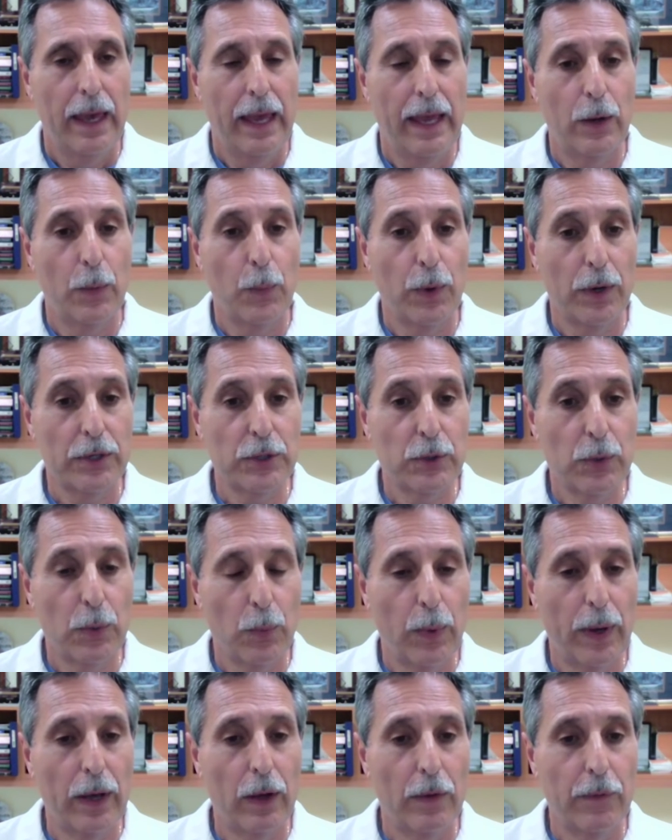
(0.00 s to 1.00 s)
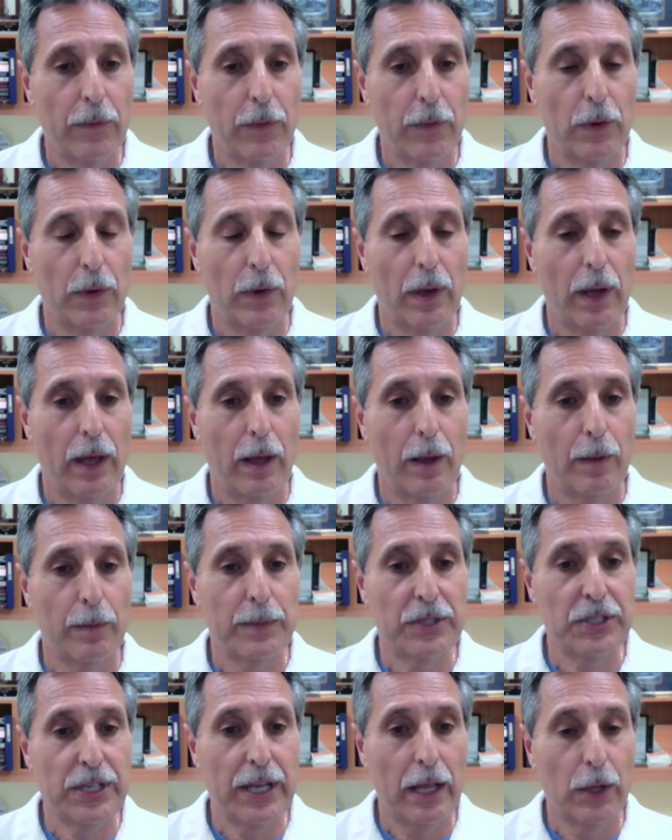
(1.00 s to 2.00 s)
And it works well for
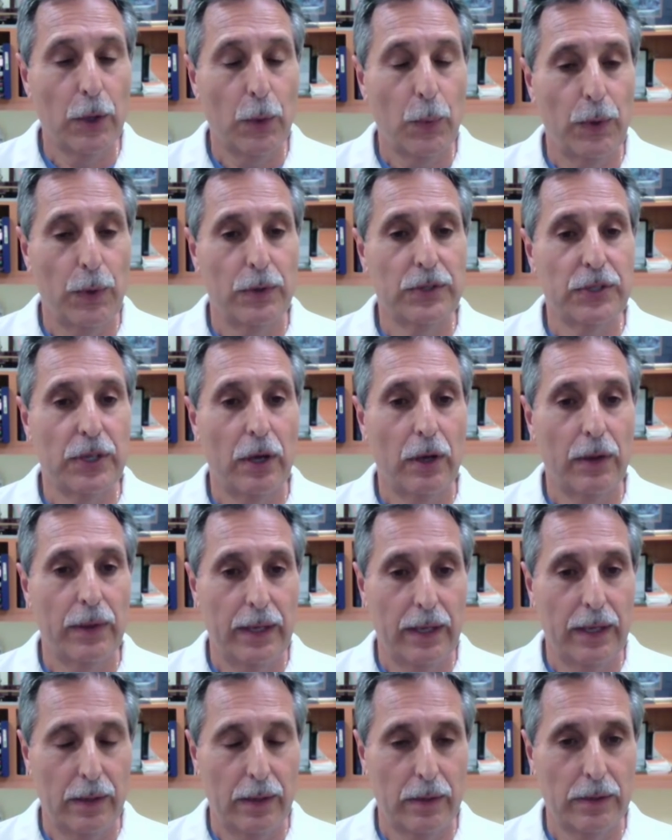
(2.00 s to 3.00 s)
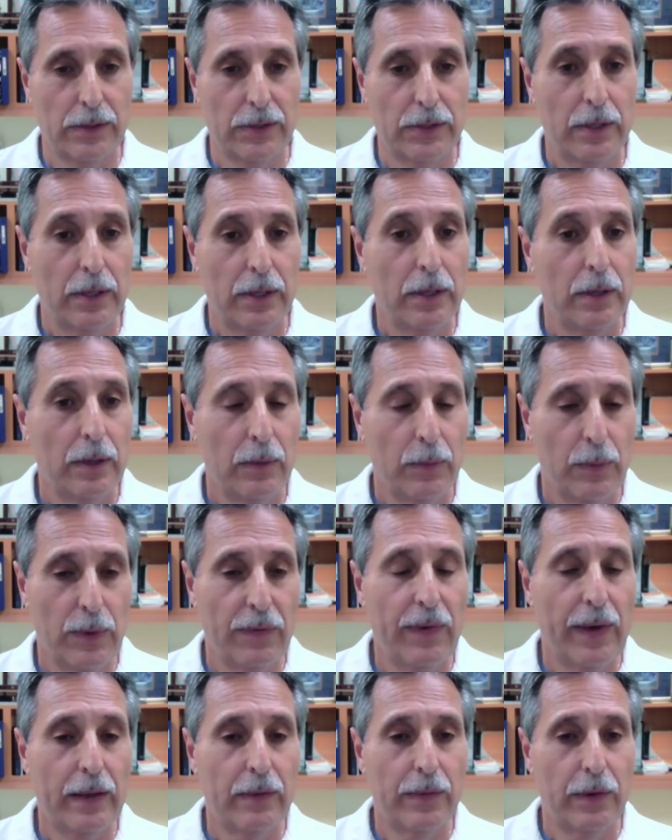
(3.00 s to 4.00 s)
shallow wounds on the heels.
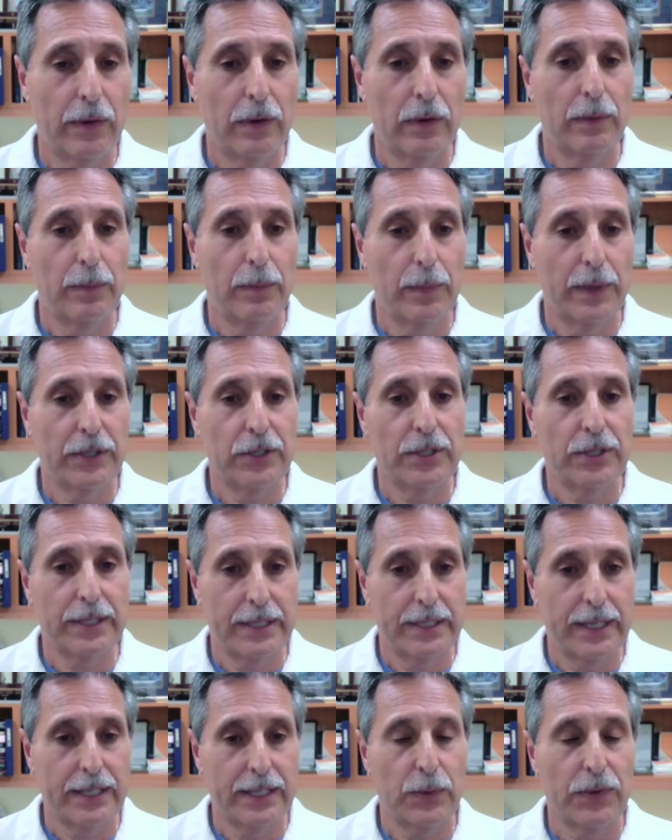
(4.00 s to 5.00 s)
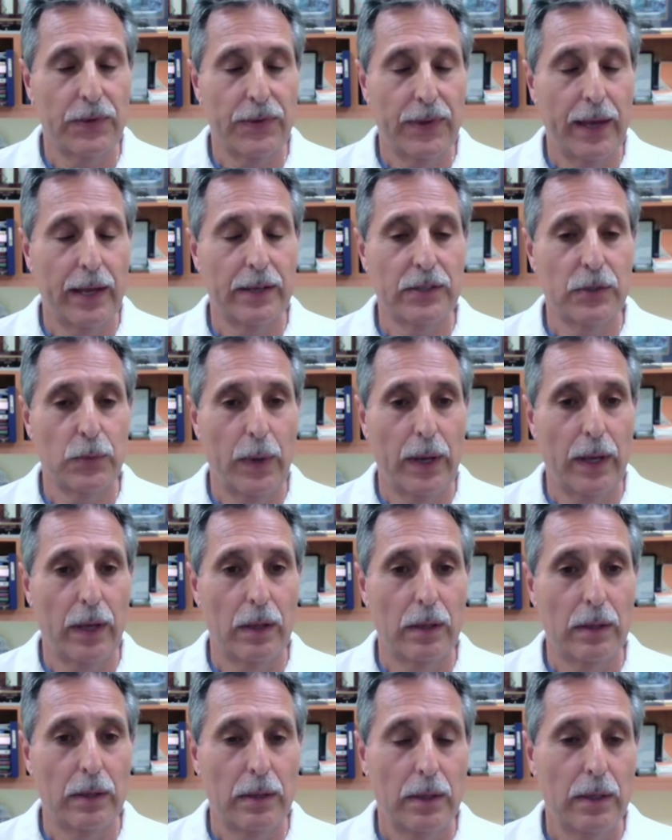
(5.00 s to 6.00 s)
We've had very much success with that as
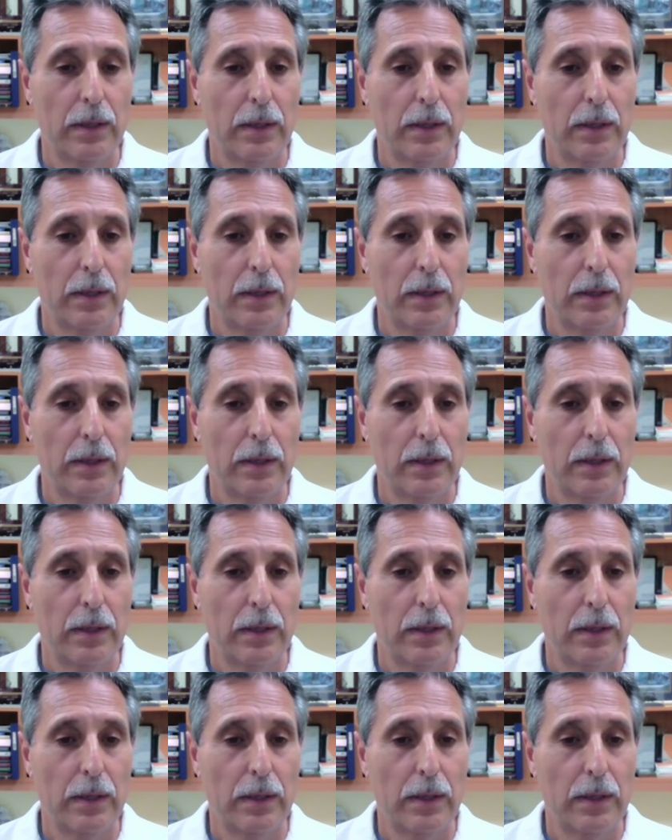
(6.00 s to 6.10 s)
well.